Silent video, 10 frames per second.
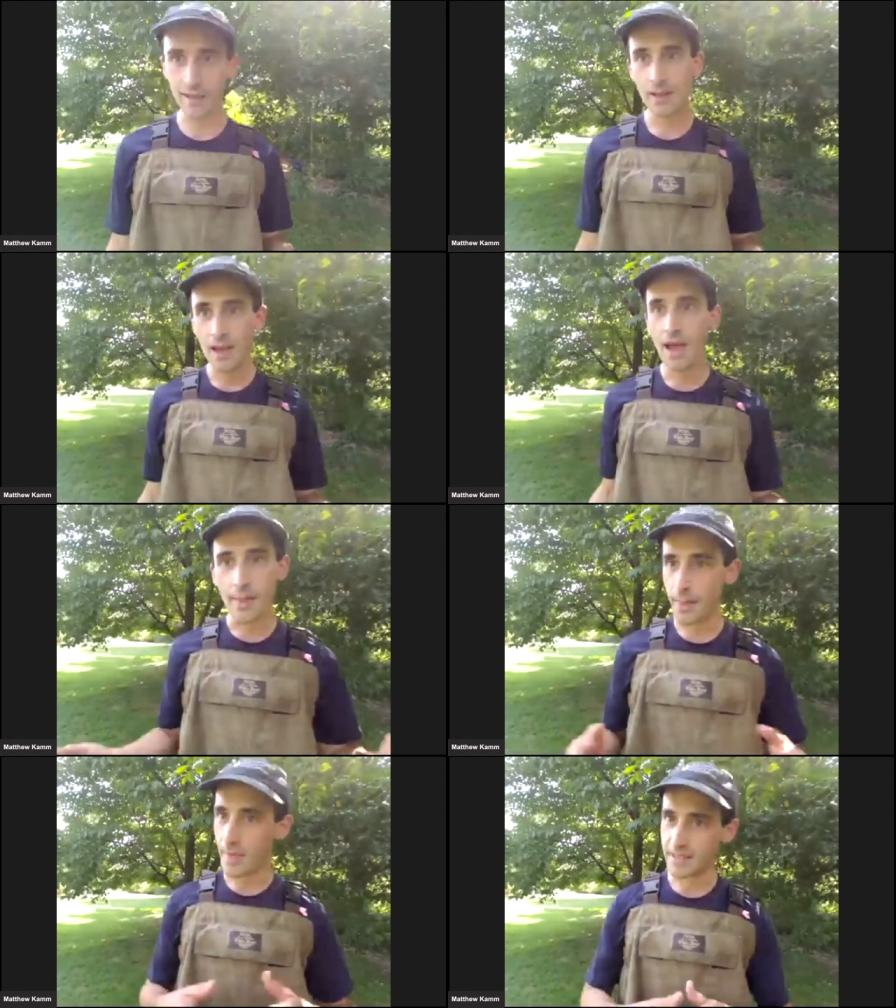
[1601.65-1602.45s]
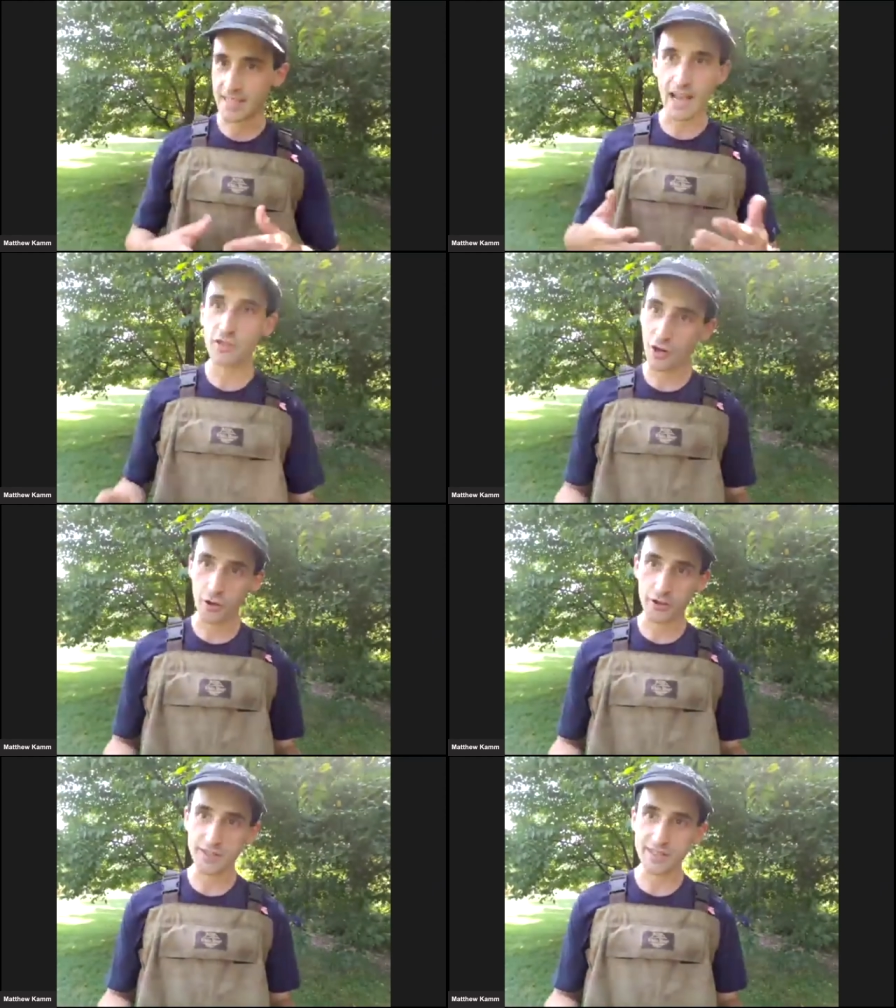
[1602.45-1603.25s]
And then they take the turtles
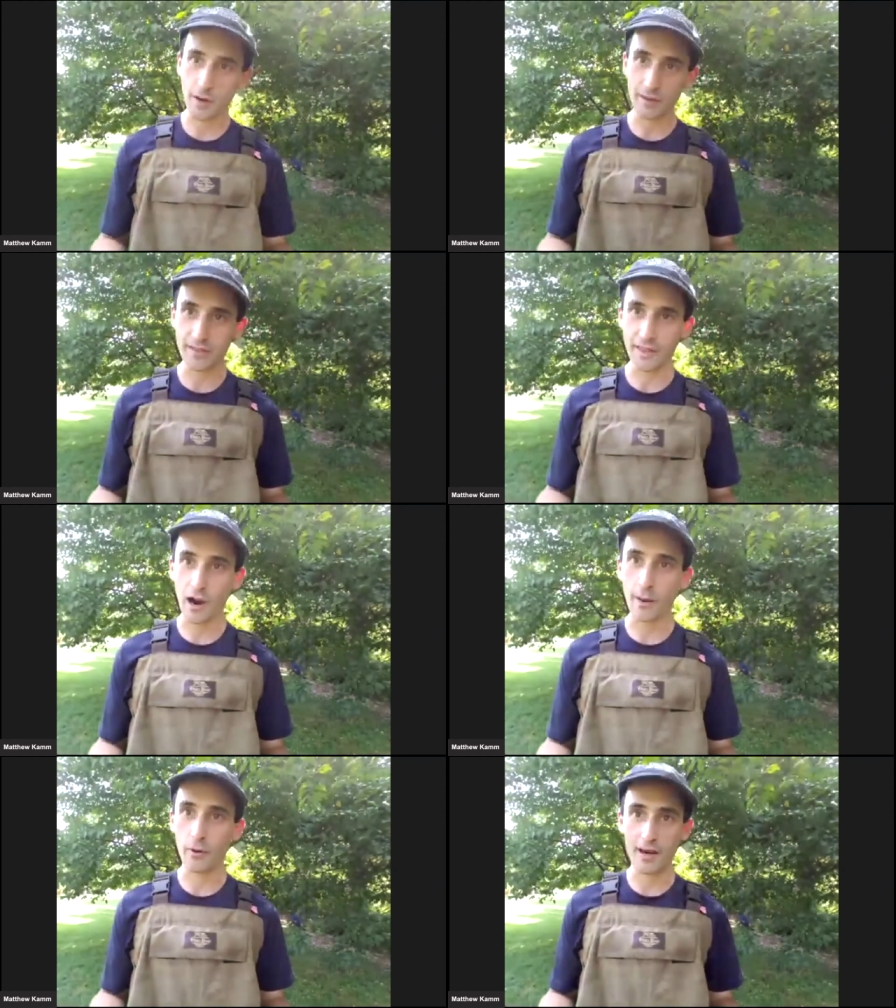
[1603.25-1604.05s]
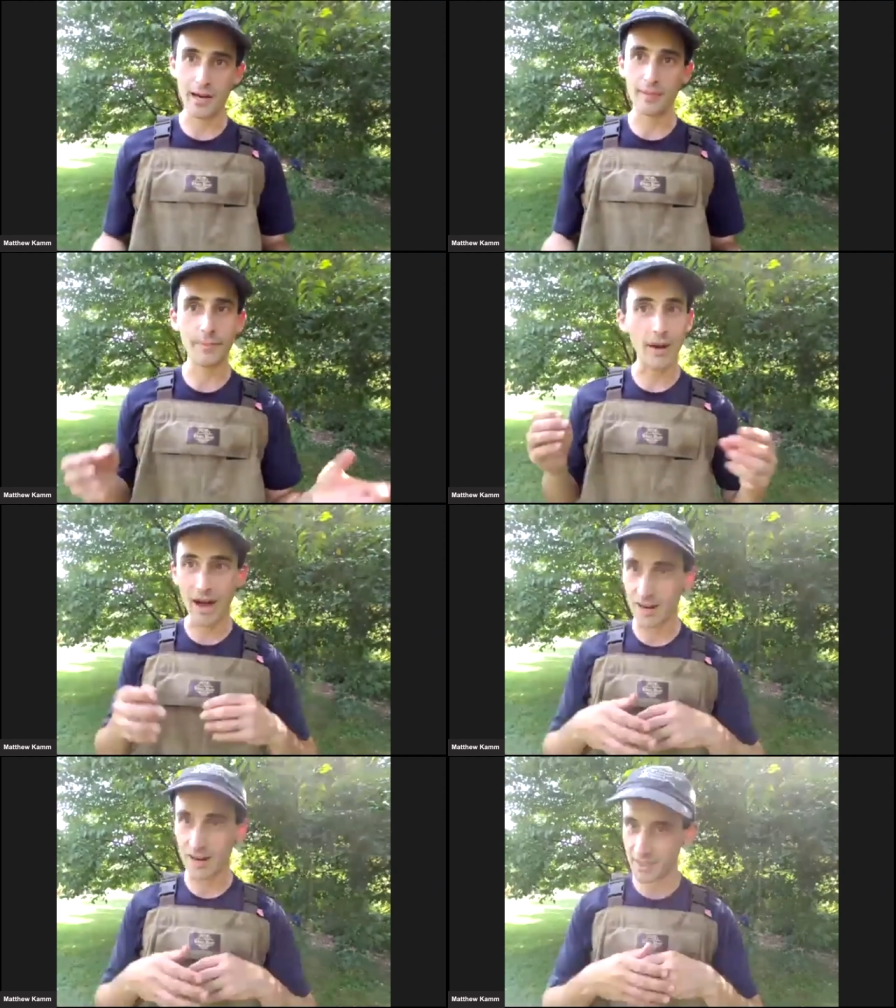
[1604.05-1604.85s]
somewhere like the Arboretum in a pond and they
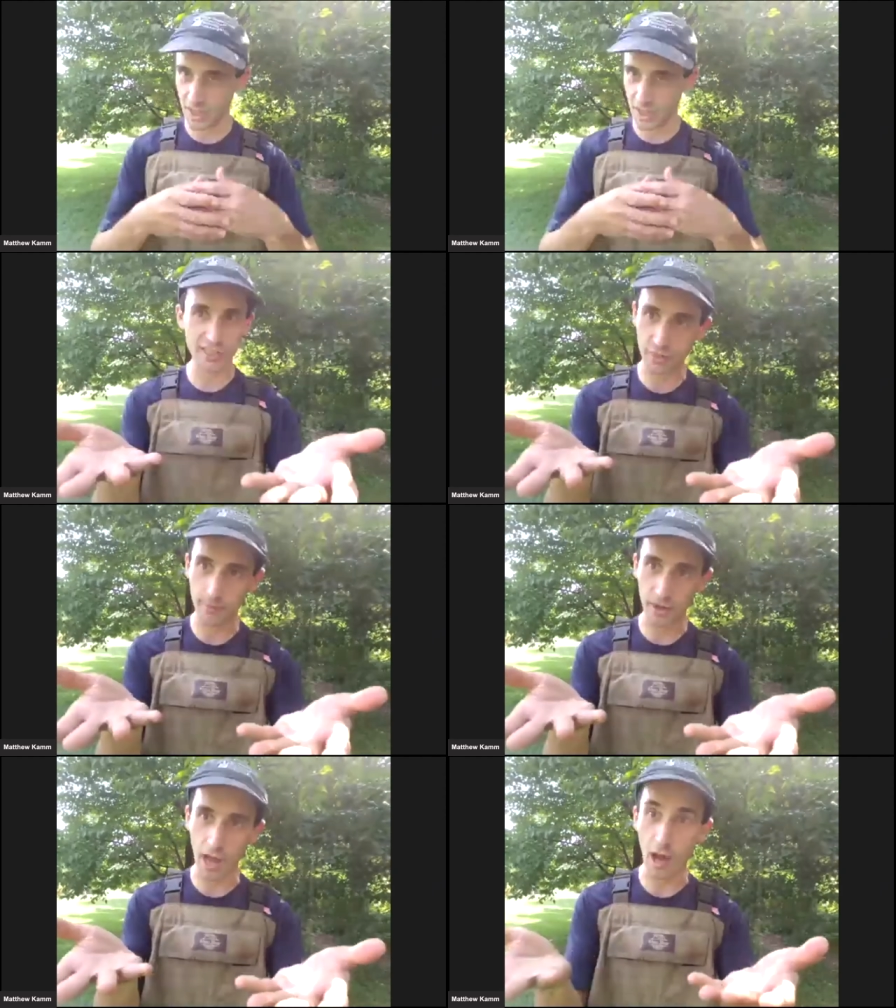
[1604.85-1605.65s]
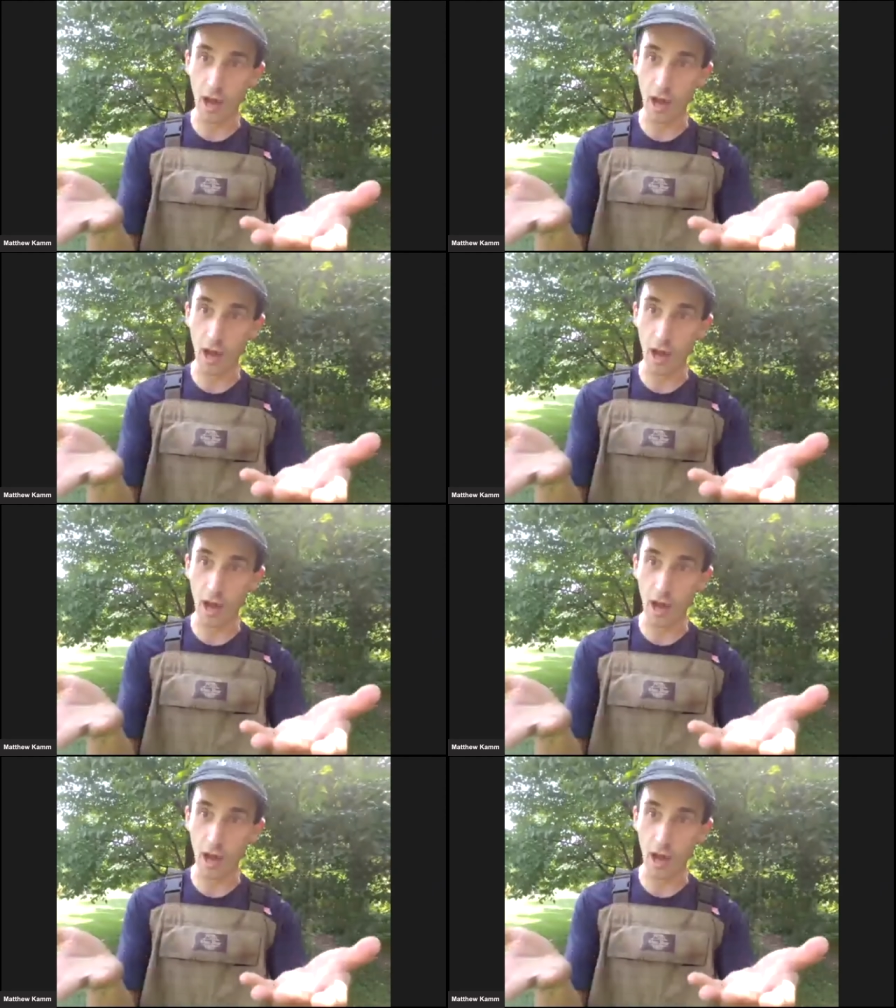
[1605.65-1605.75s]
just let them go.